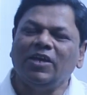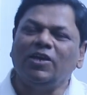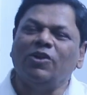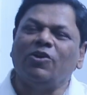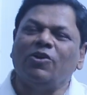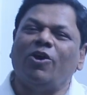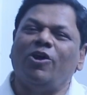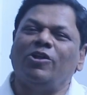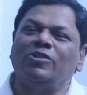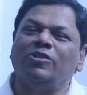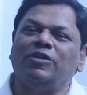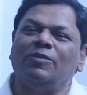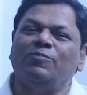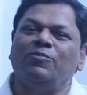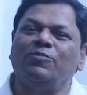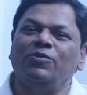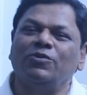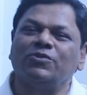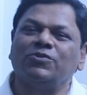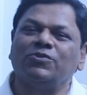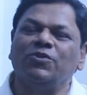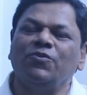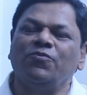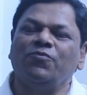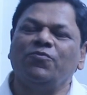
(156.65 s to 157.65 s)
in all the
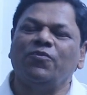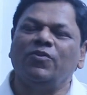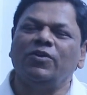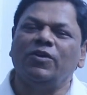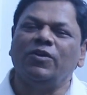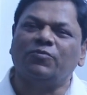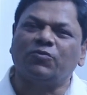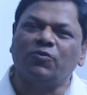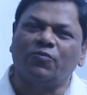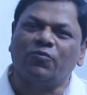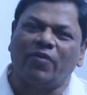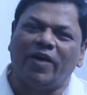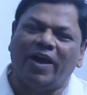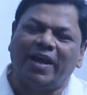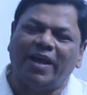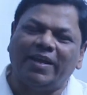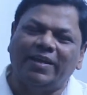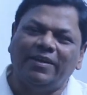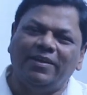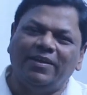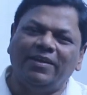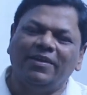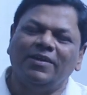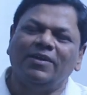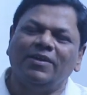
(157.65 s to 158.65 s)
books if you
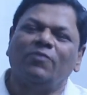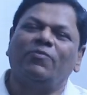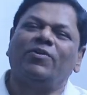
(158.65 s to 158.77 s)
find